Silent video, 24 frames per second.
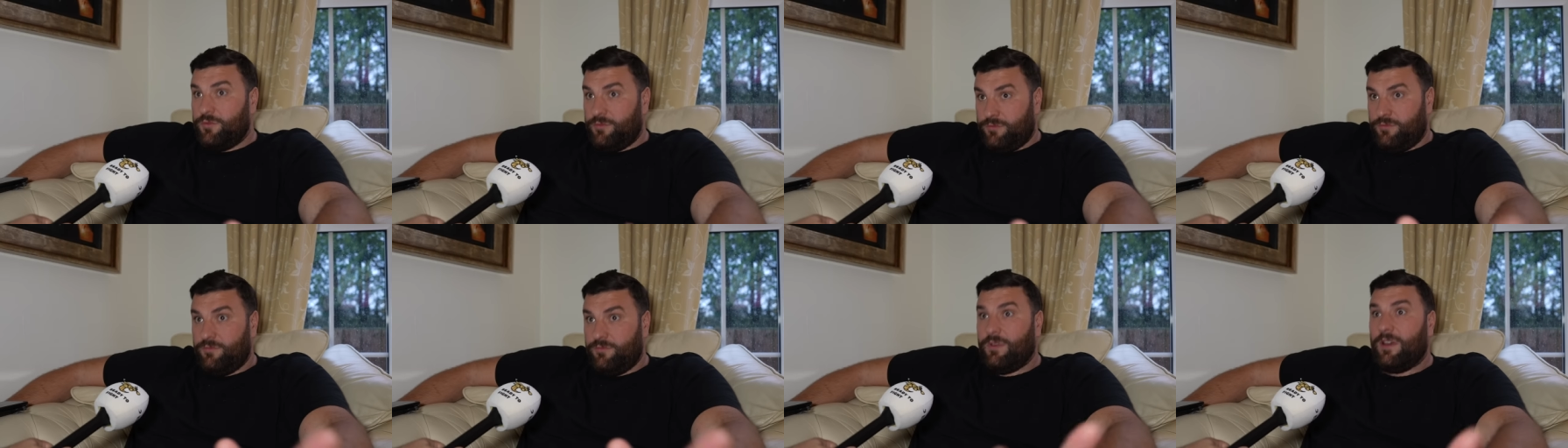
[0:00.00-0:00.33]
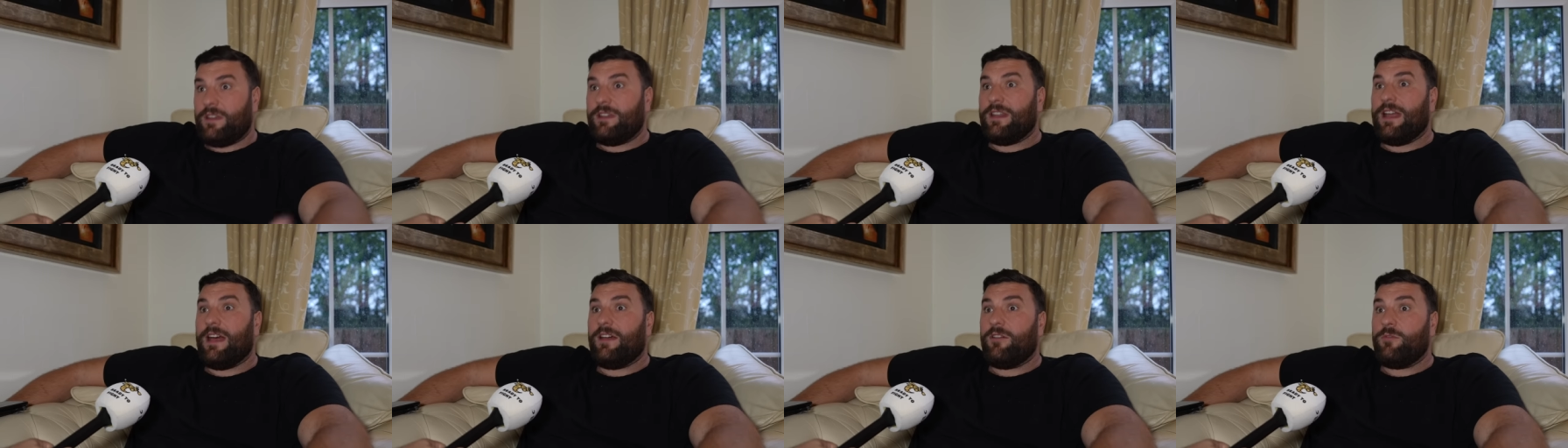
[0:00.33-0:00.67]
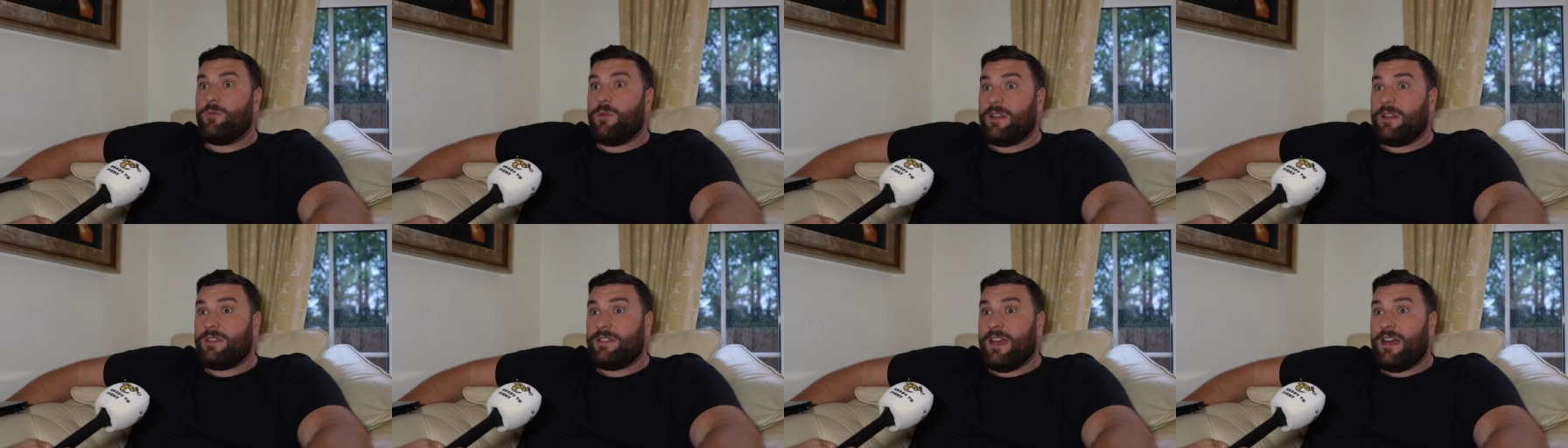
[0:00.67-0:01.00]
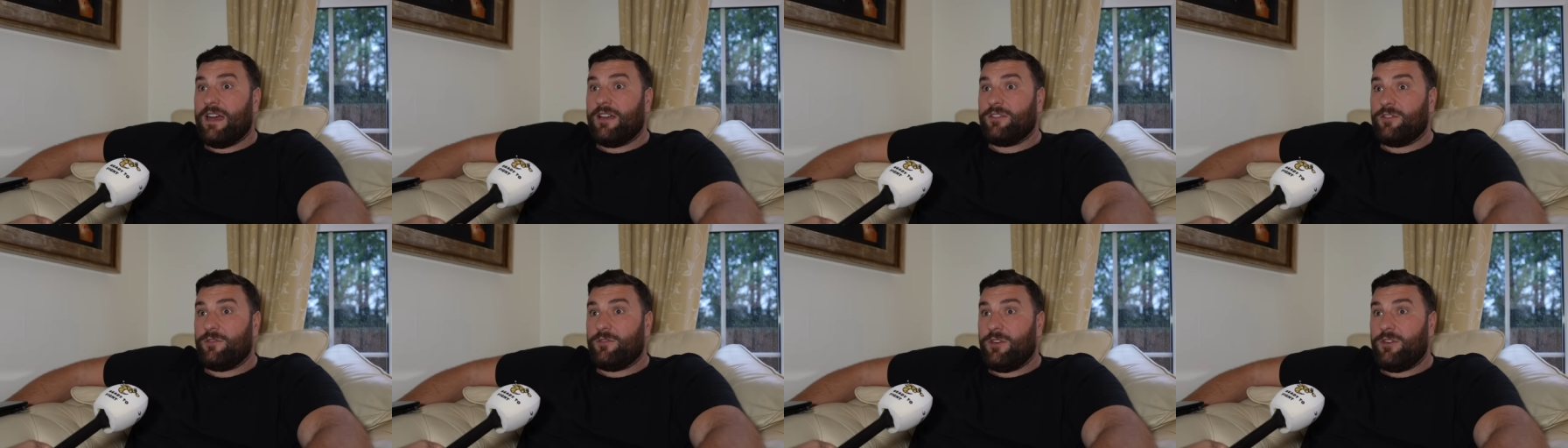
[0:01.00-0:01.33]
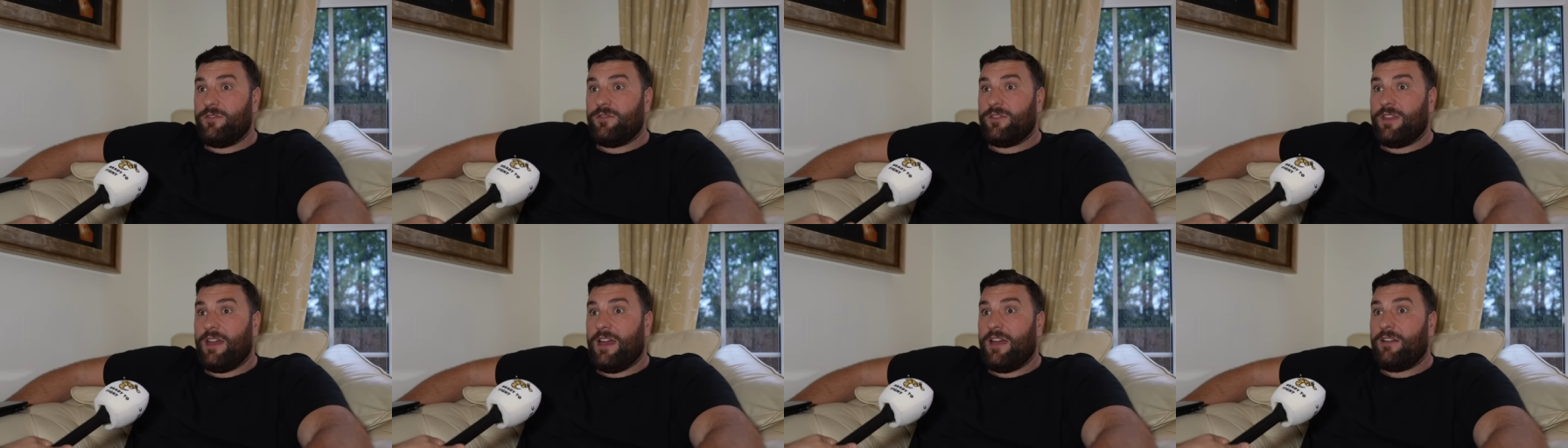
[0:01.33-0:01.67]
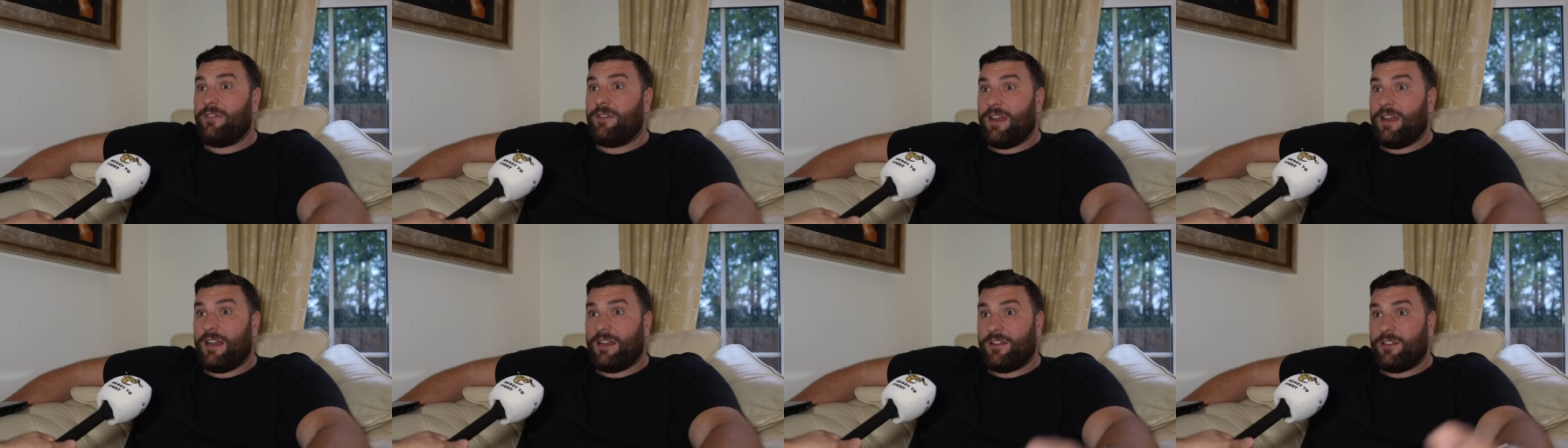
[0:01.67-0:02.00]
went that went down the route there
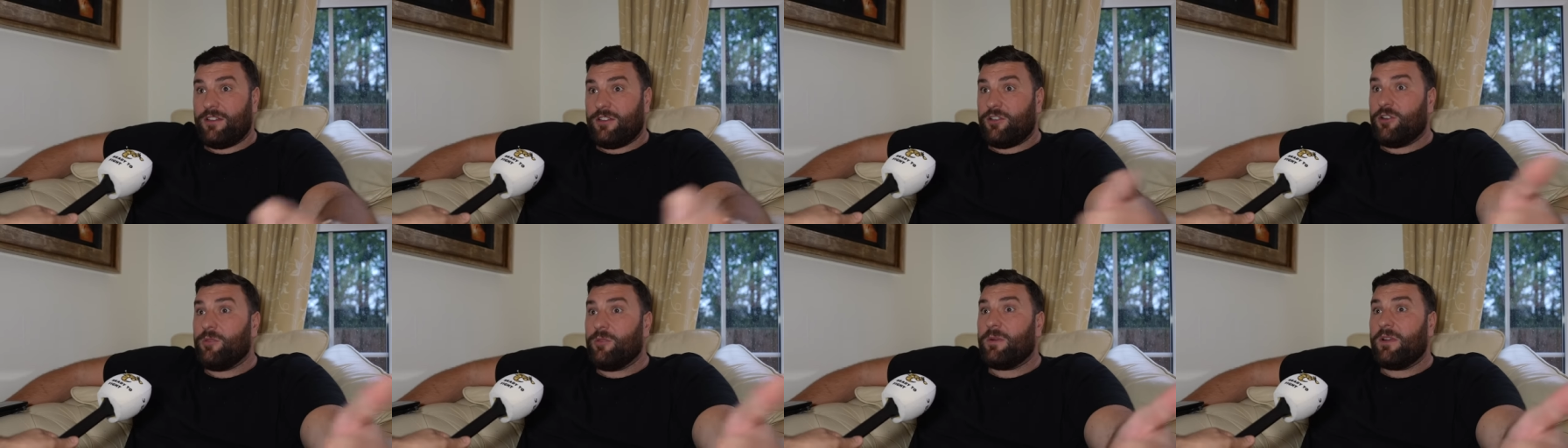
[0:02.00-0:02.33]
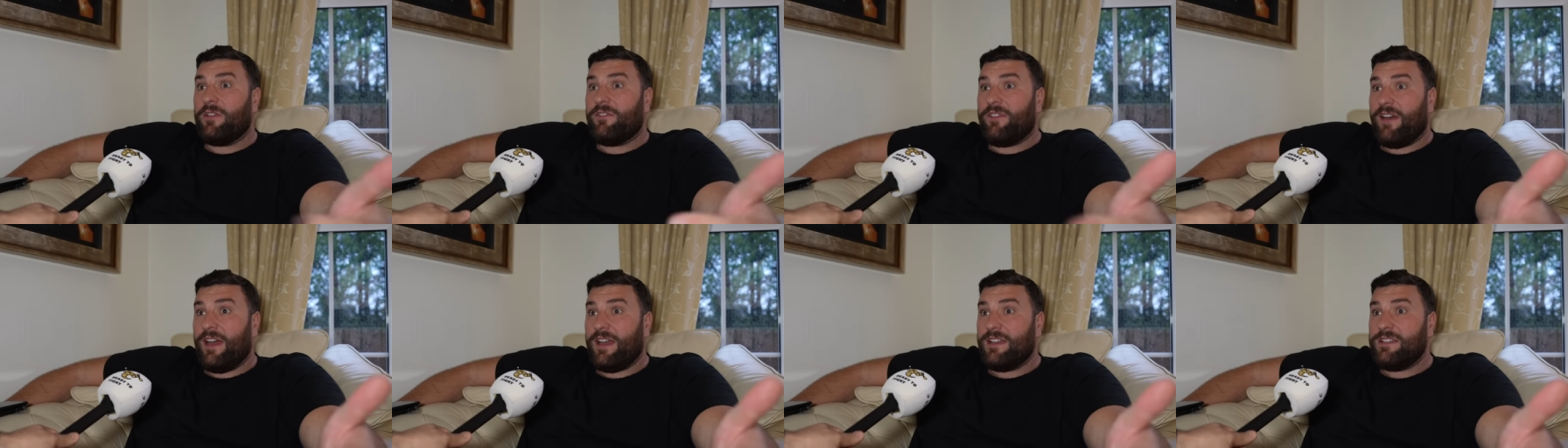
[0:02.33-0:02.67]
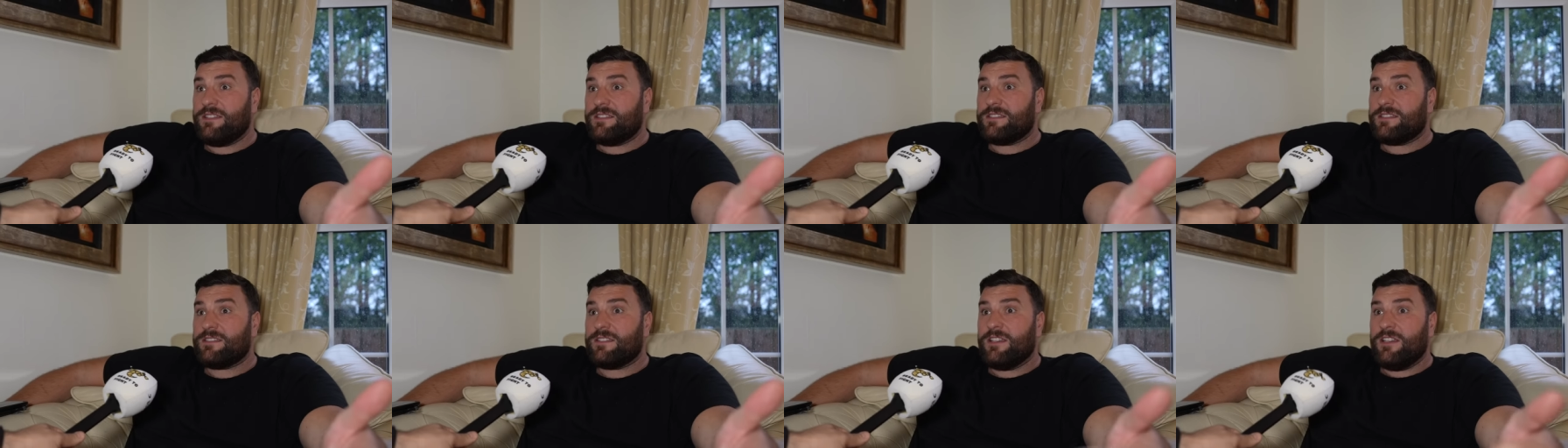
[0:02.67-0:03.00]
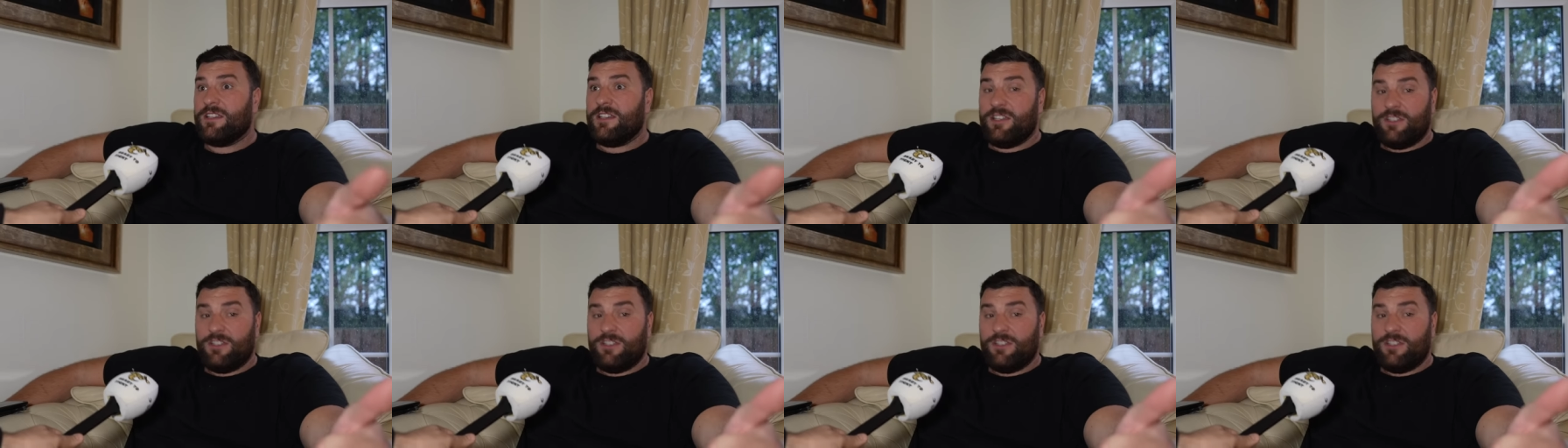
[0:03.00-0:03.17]
and had a couple of fights